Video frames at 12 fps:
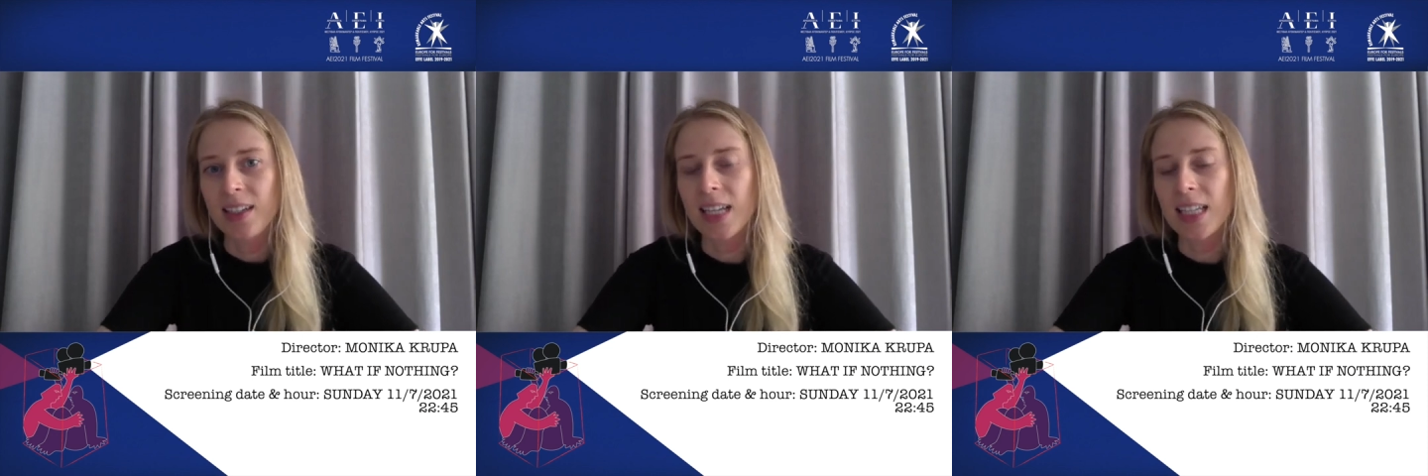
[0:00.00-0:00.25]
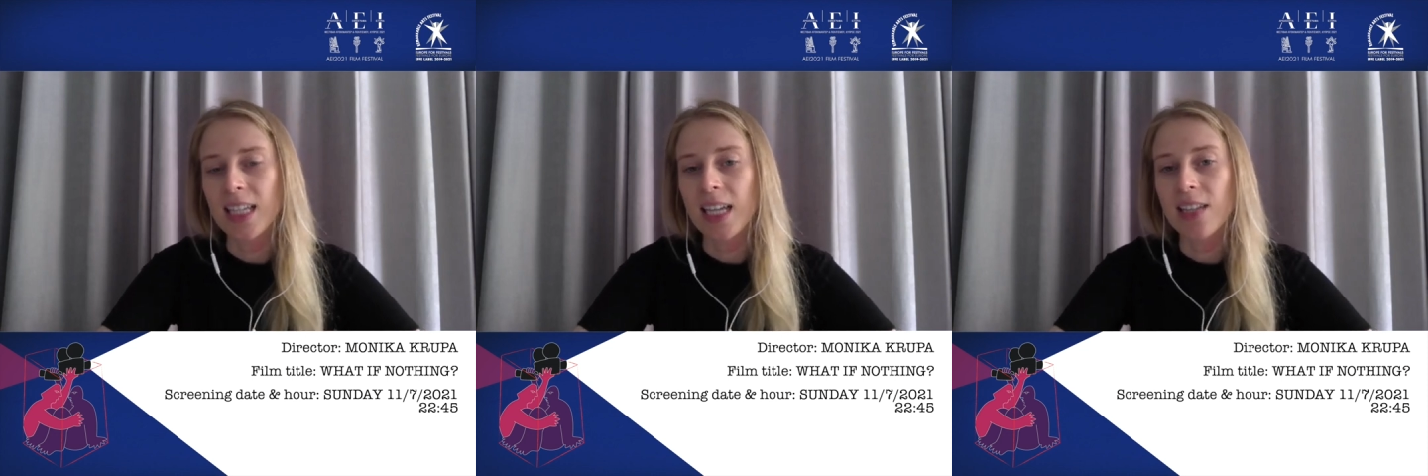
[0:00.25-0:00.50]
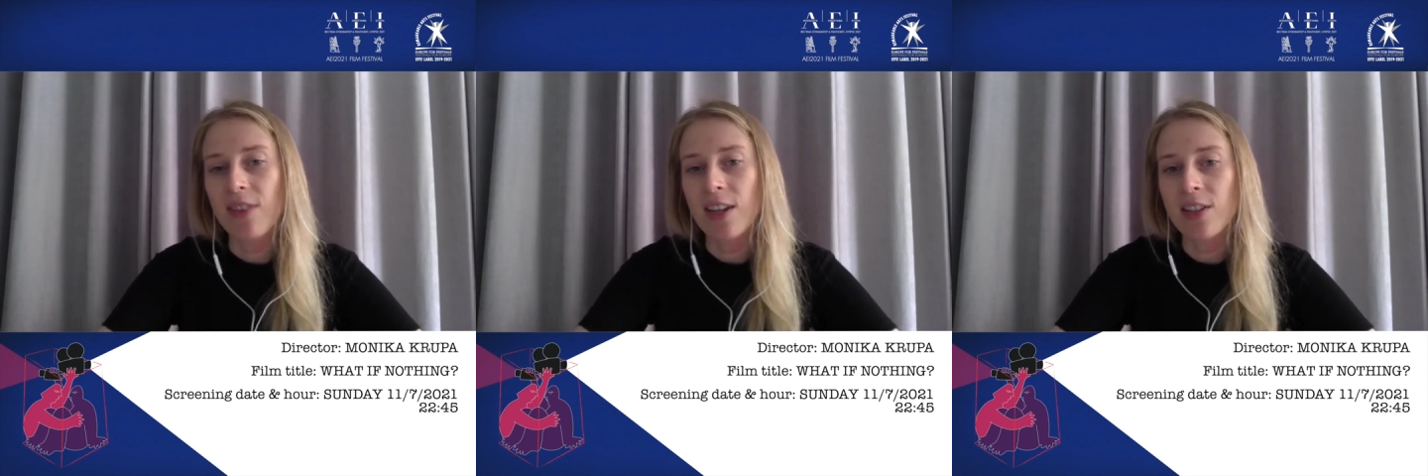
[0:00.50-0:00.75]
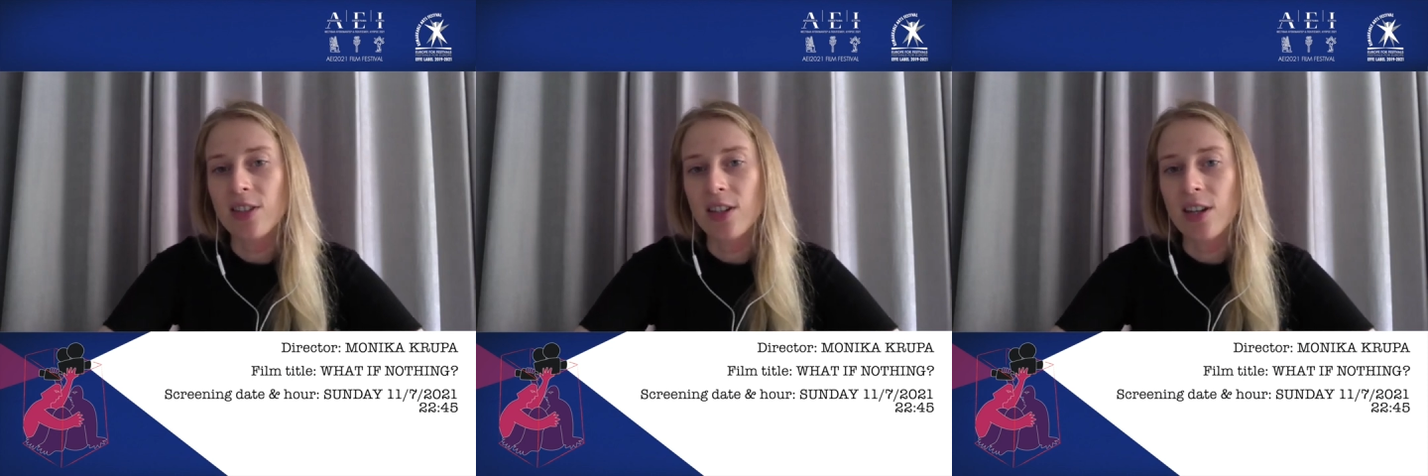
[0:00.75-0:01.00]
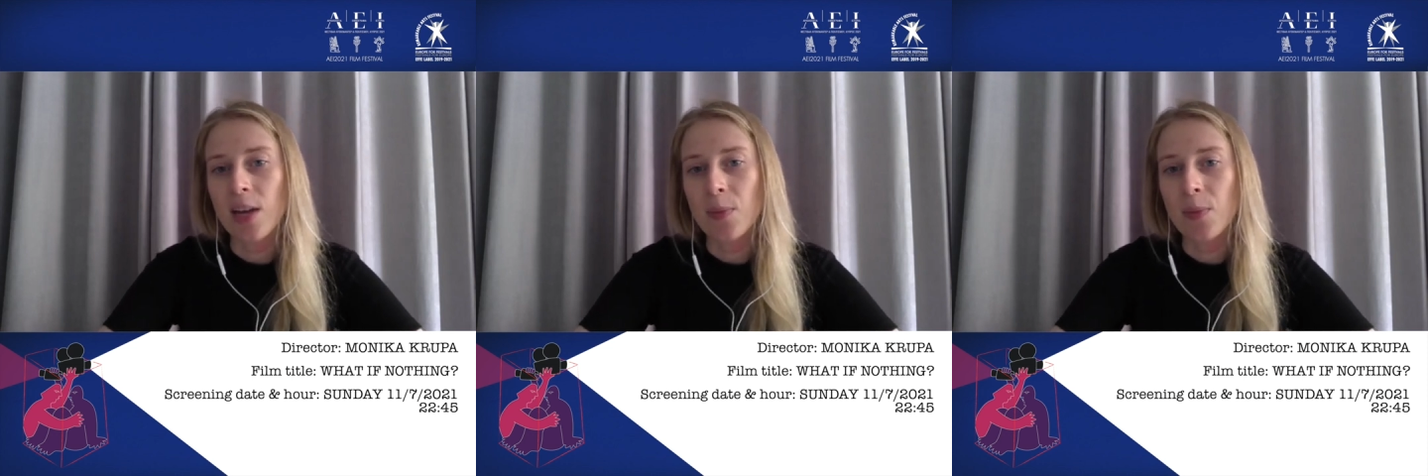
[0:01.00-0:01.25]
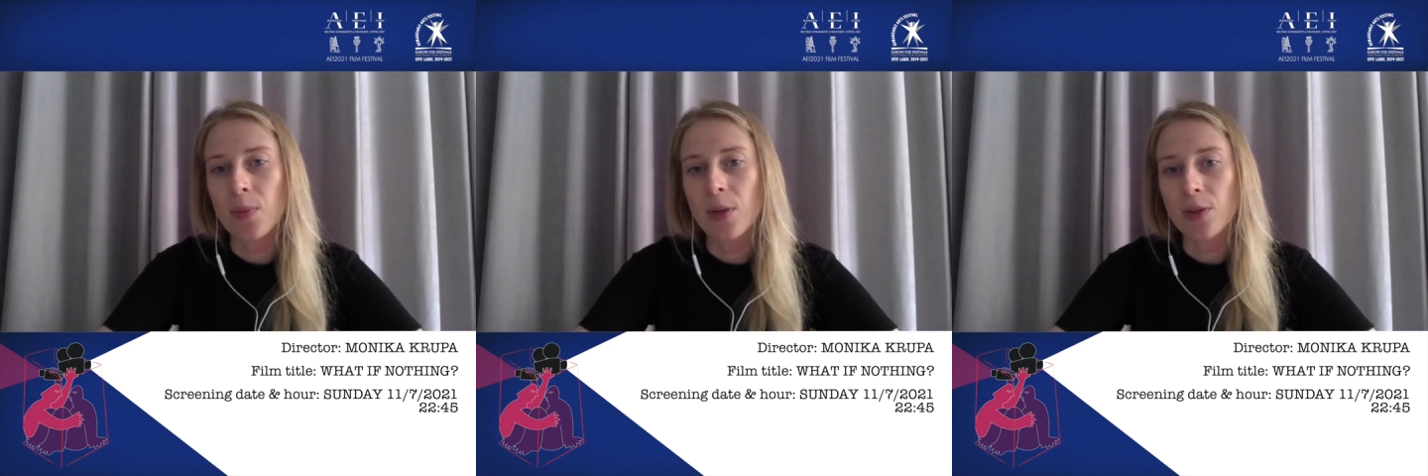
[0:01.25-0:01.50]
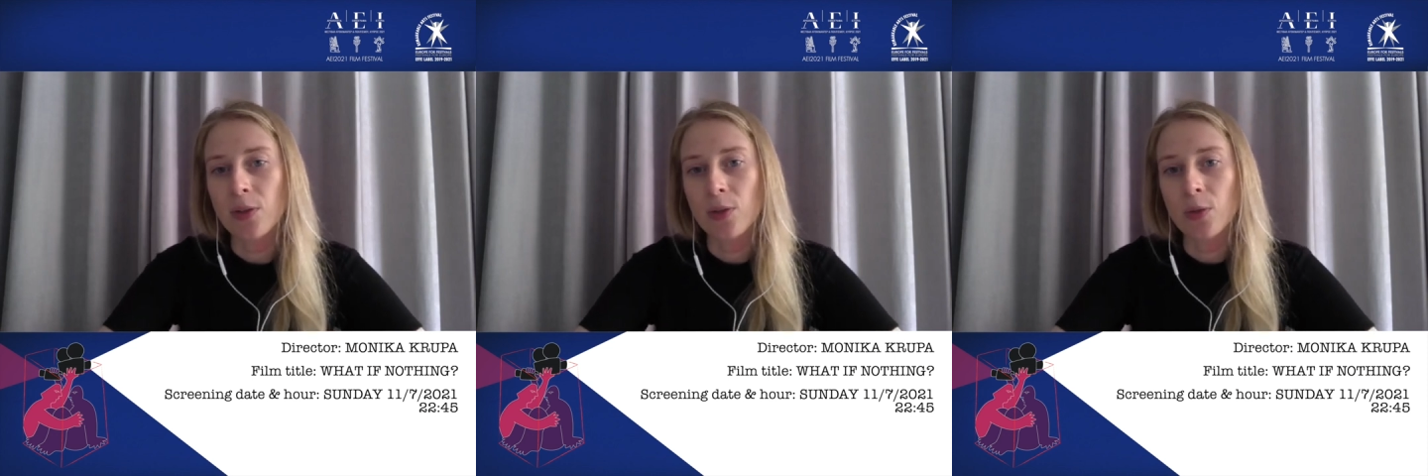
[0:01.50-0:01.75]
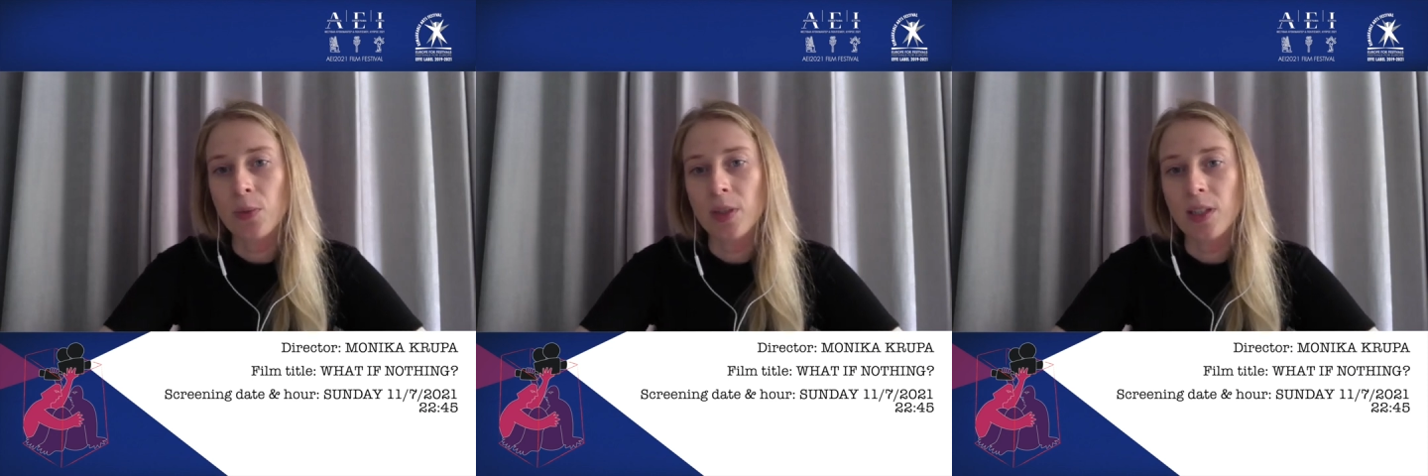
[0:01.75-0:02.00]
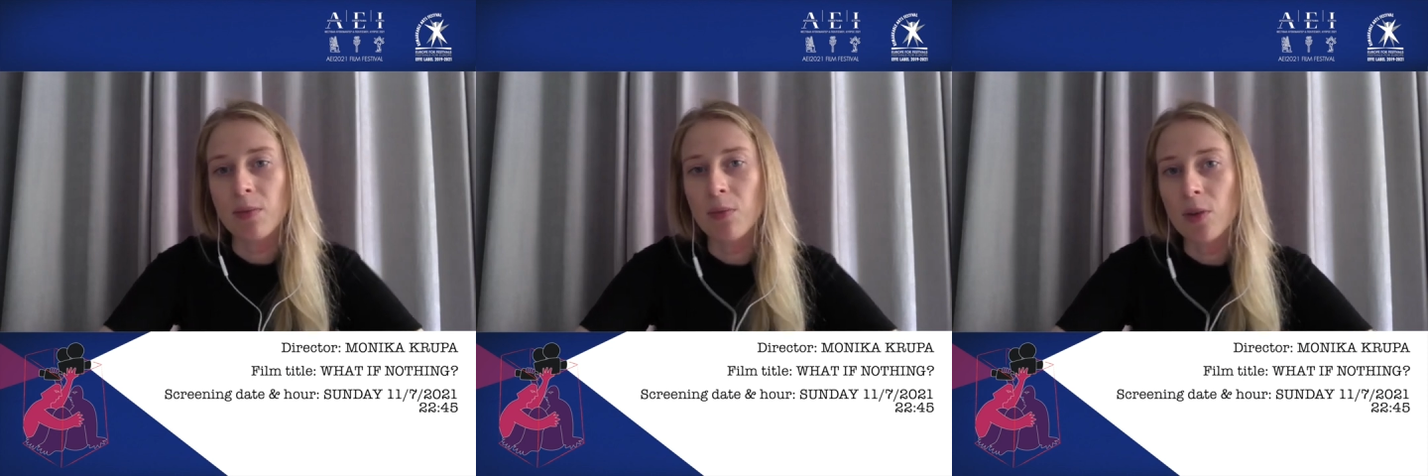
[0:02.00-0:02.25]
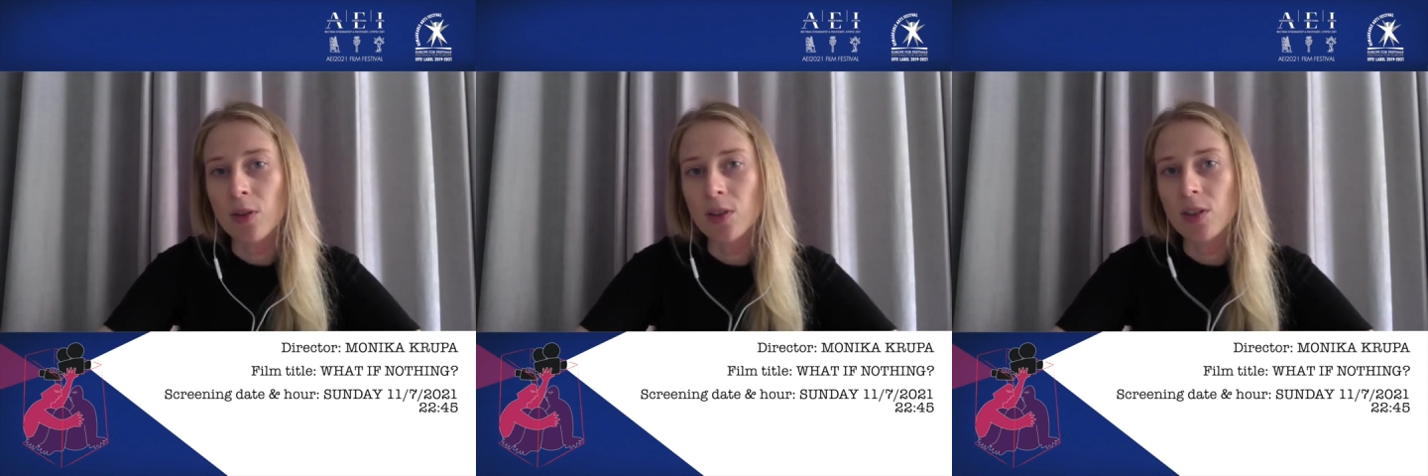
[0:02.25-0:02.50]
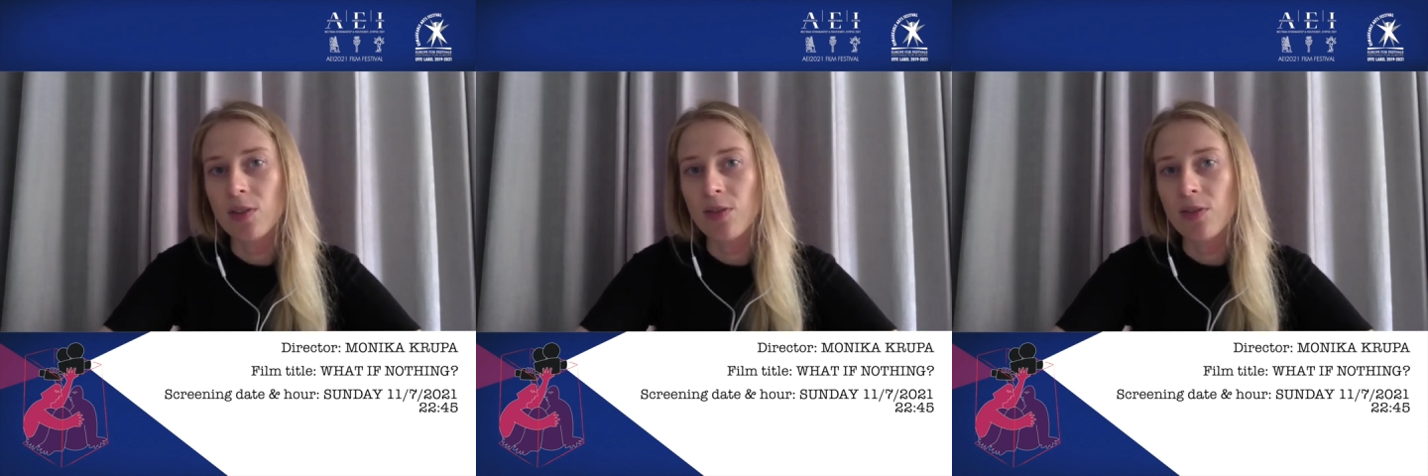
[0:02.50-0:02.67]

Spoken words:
That adventure appeared to be the most